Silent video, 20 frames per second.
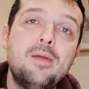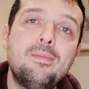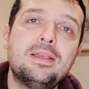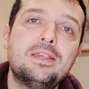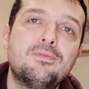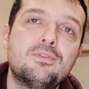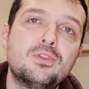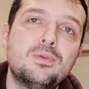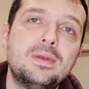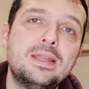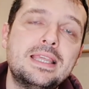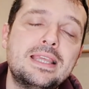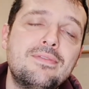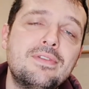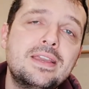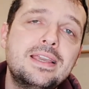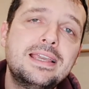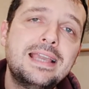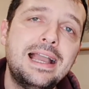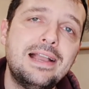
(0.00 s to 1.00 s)
I'm for
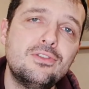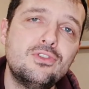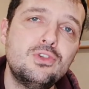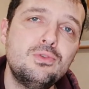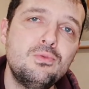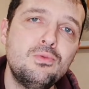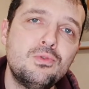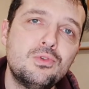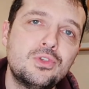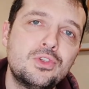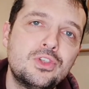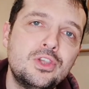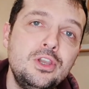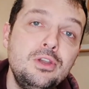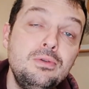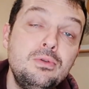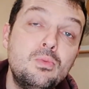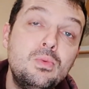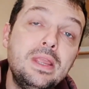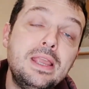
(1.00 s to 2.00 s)
27. Catch you all soon.